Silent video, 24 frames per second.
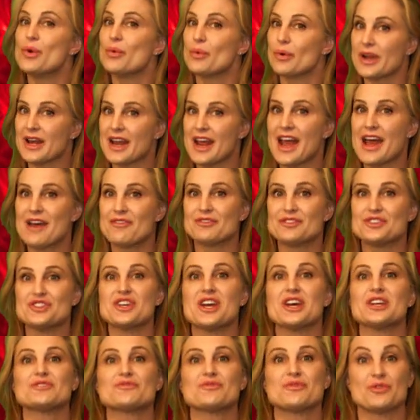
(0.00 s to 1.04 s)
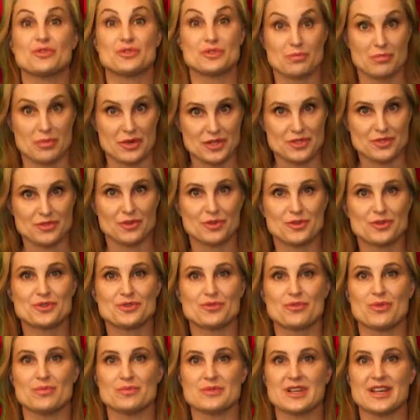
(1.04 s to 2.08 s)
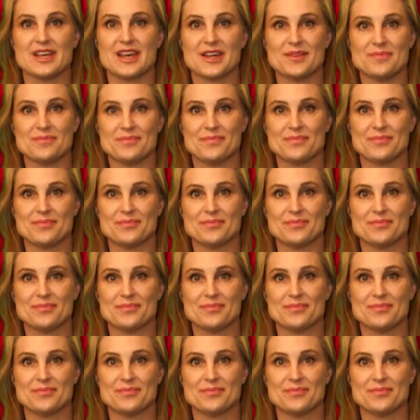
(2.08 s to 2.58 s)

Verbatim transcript: we're going to have a chance for those big solar storms again.